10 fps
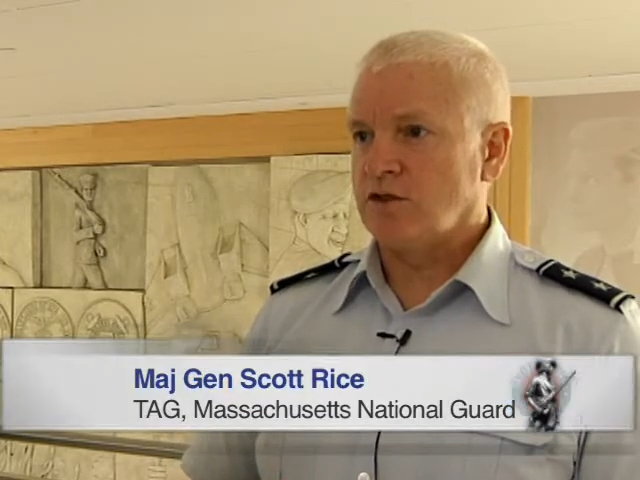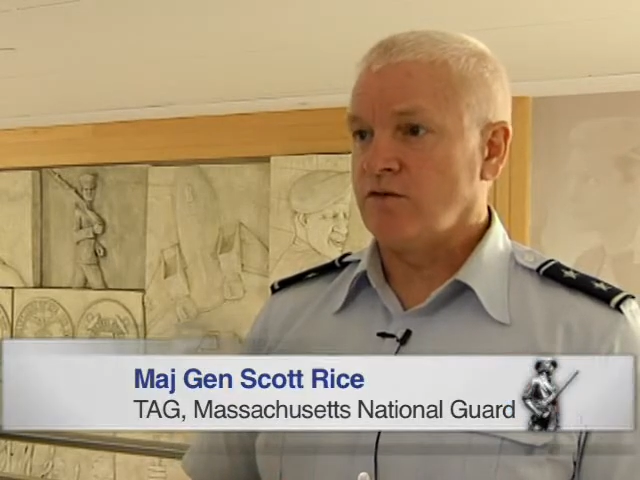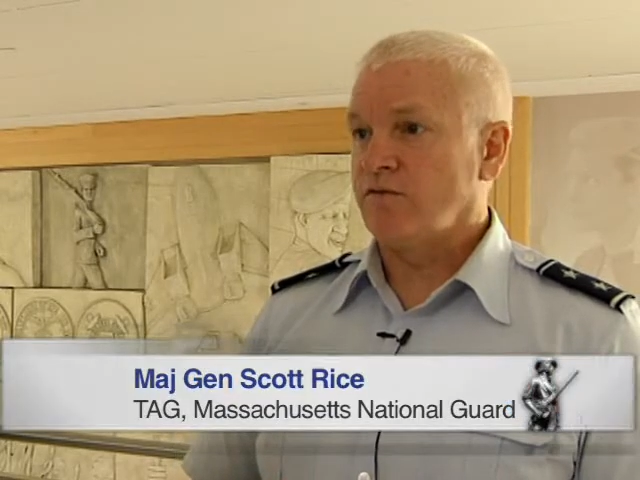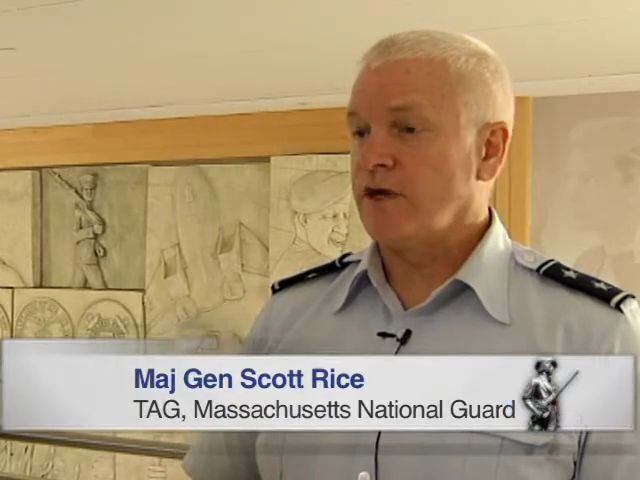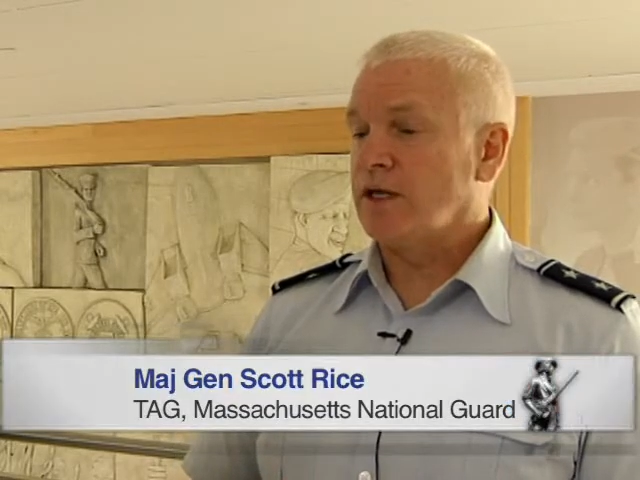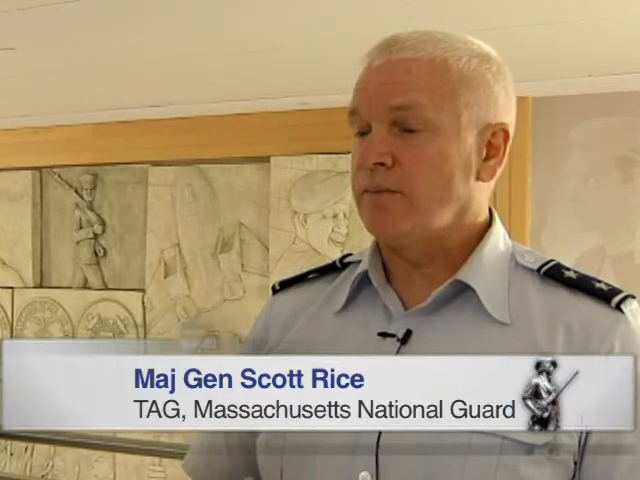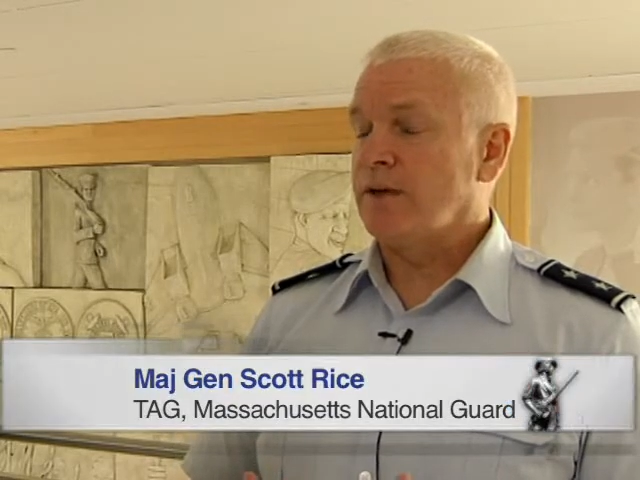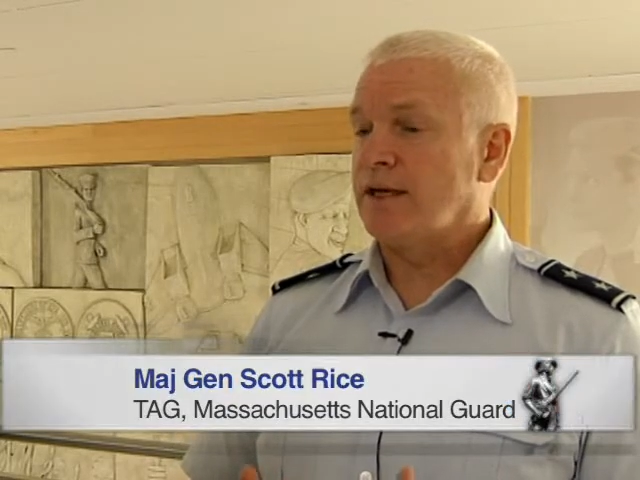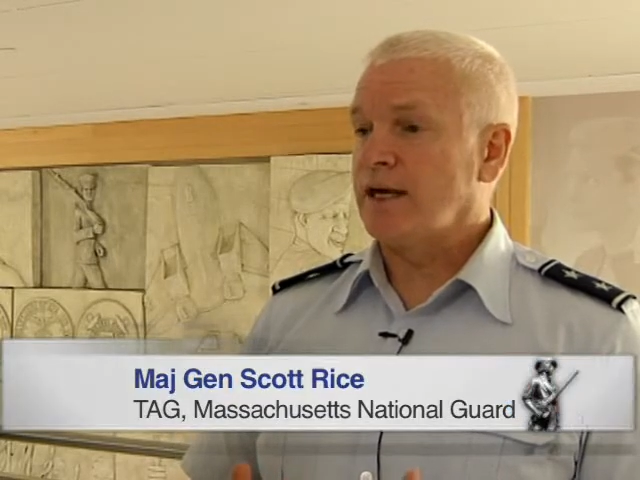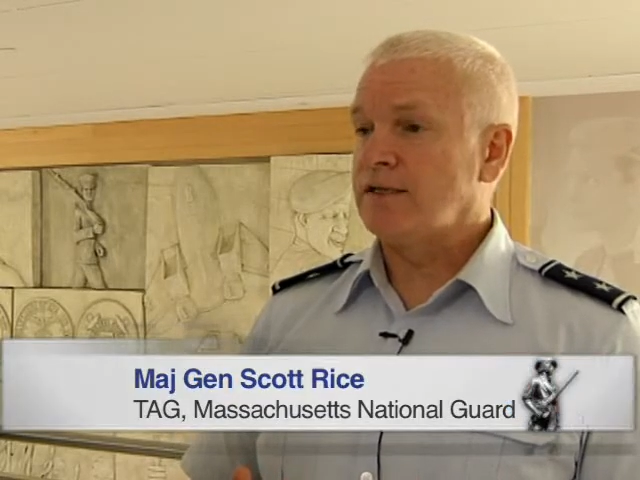to
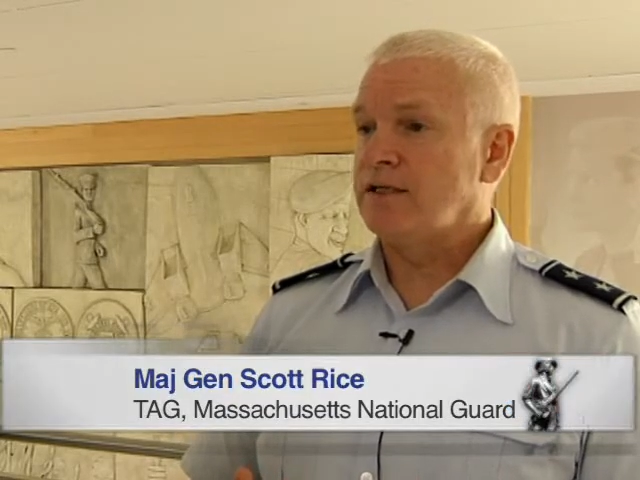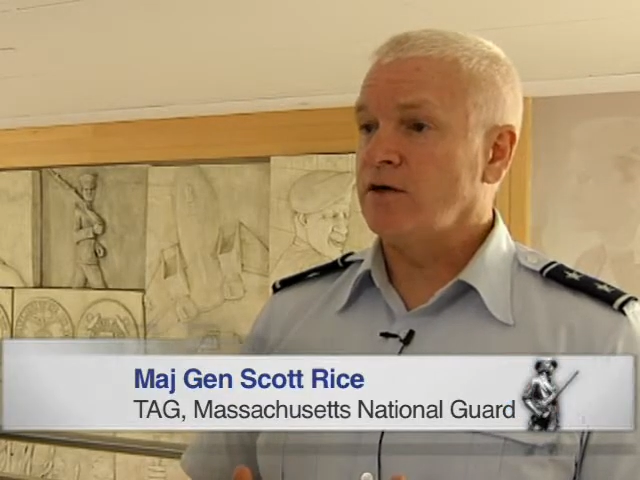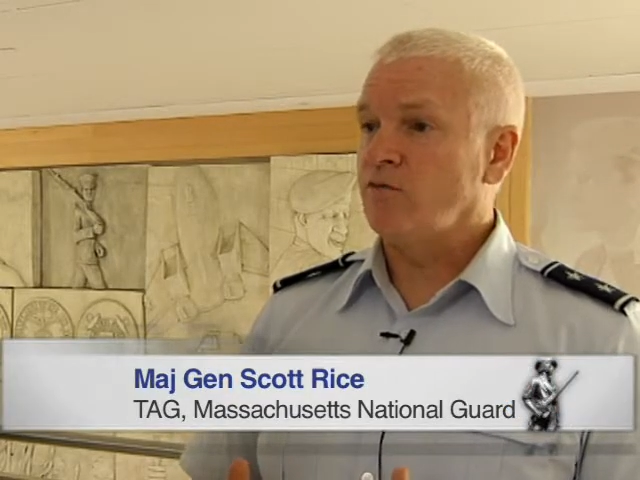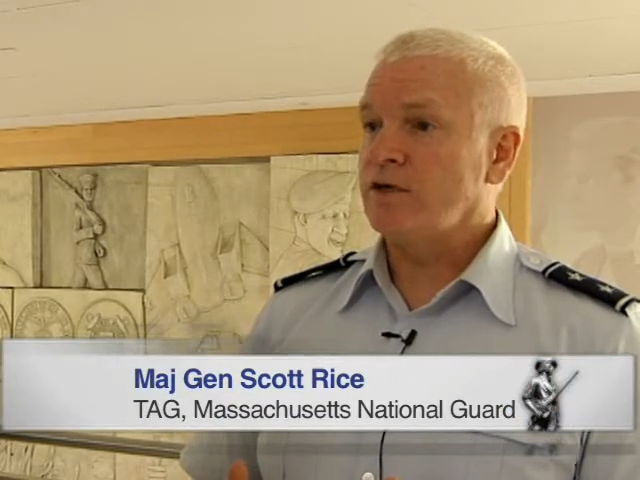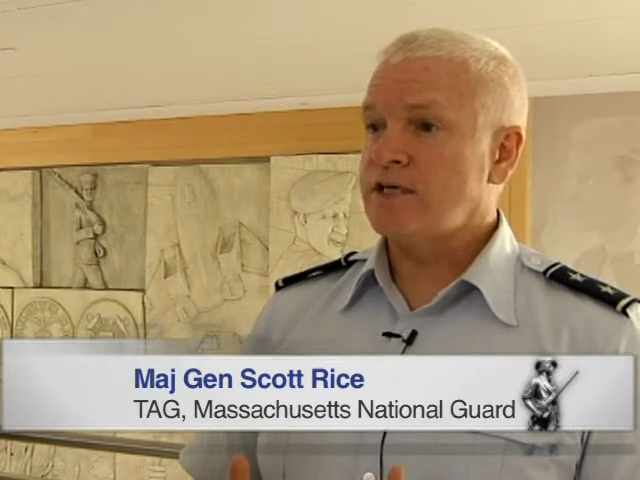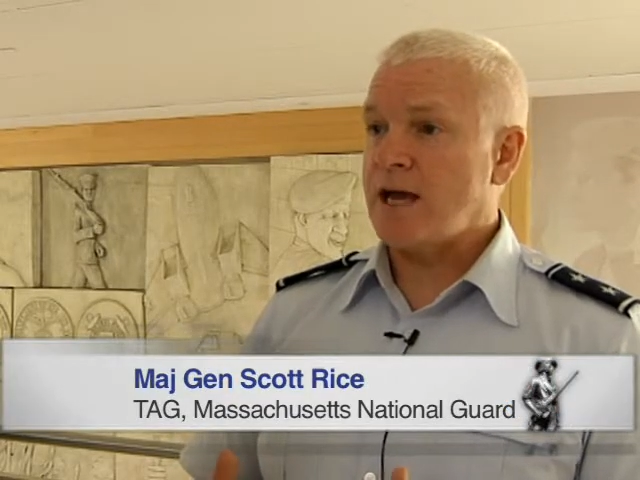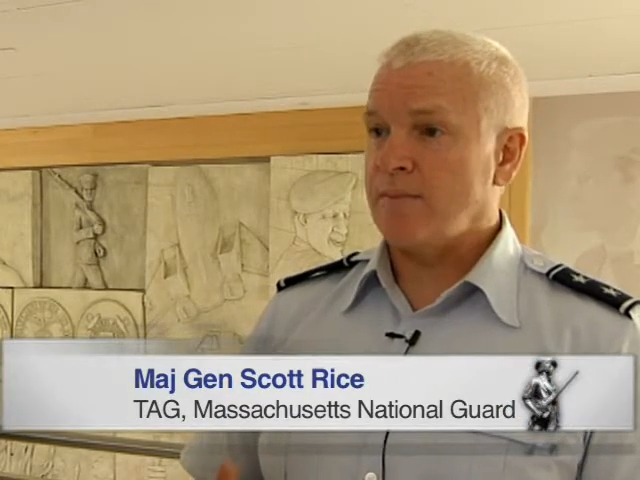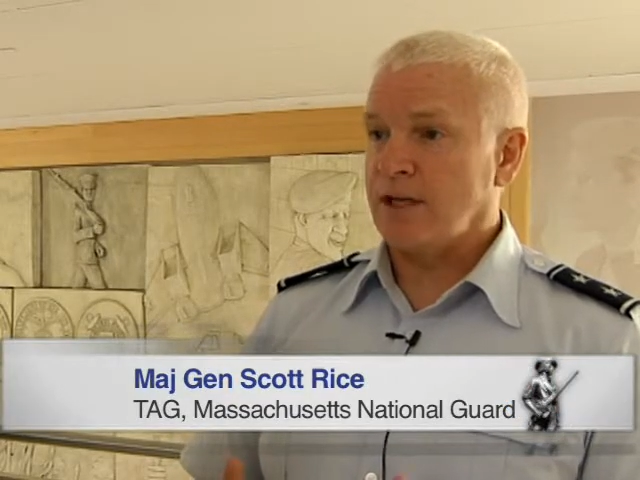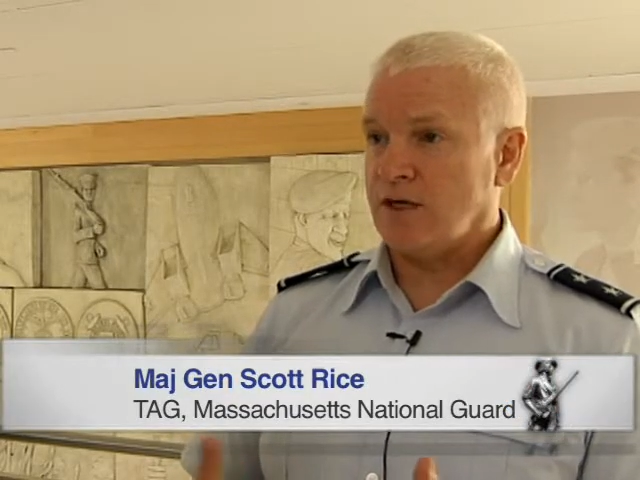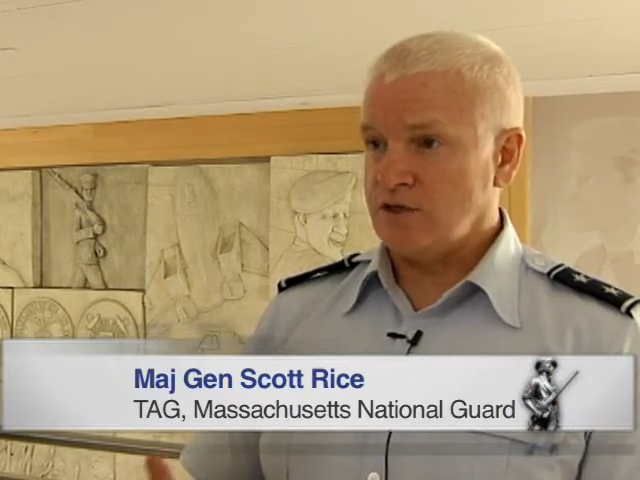develop an idea of what's
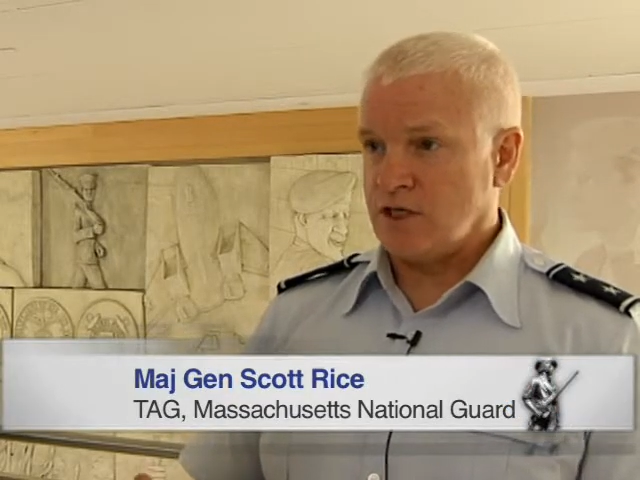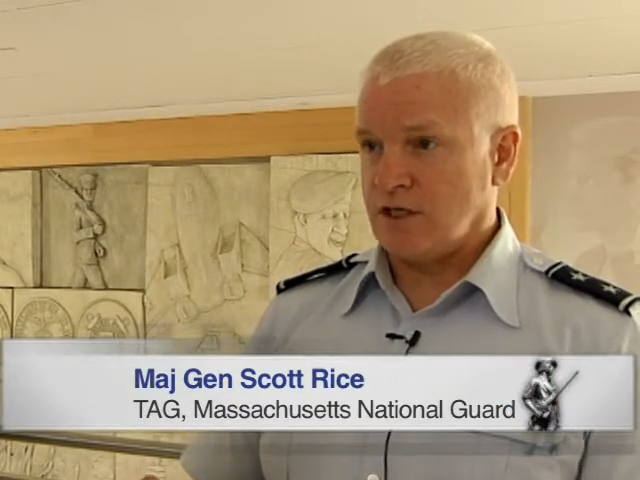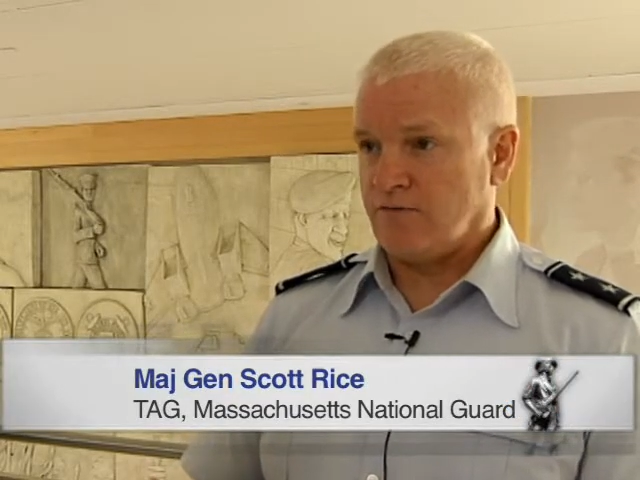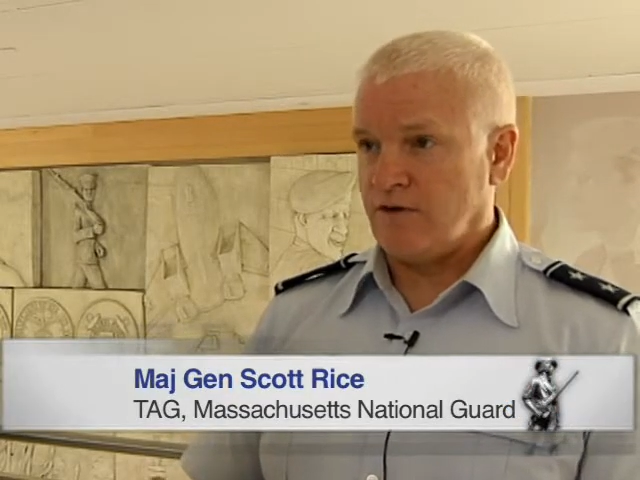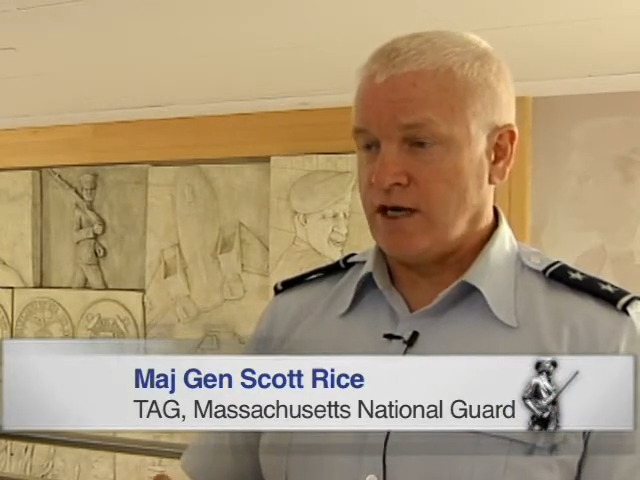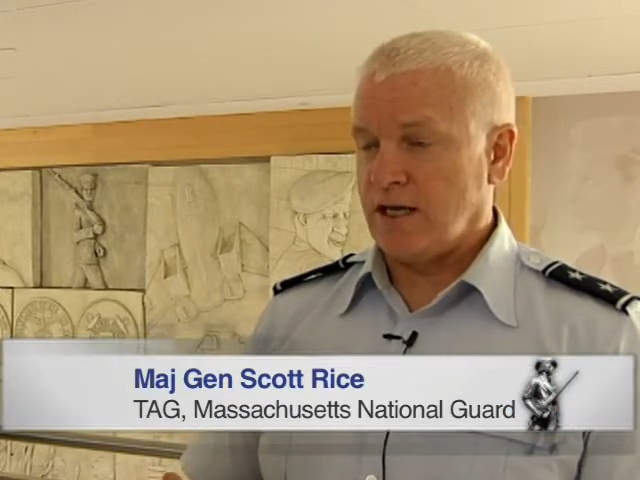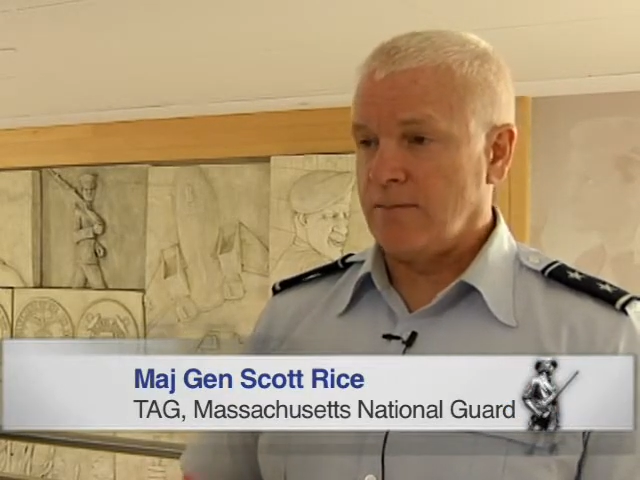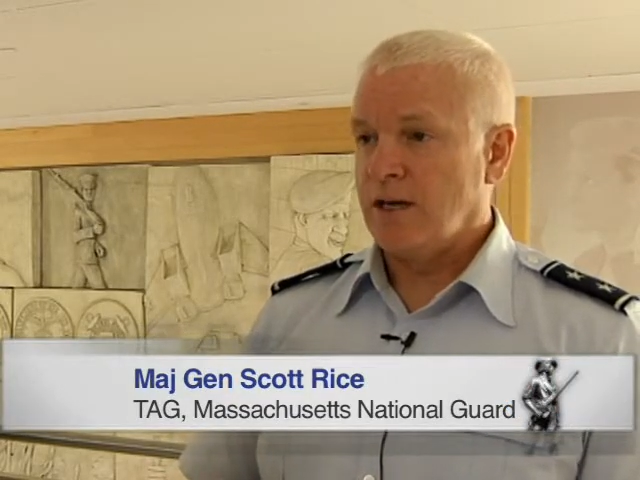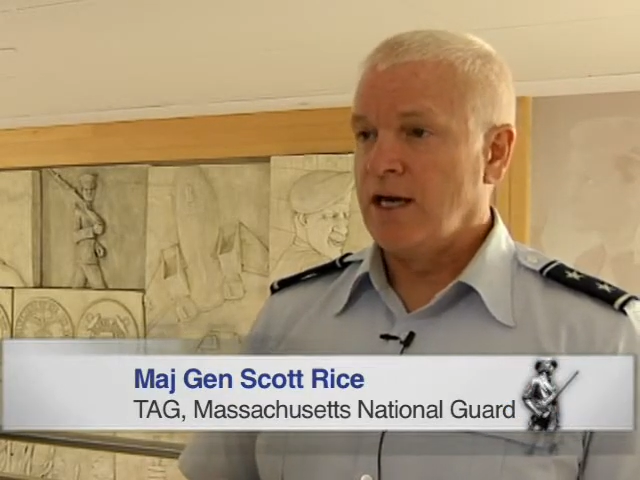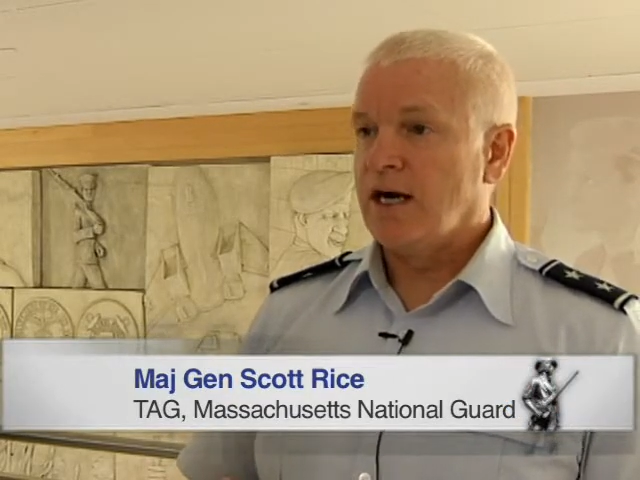happening outside the FYDP.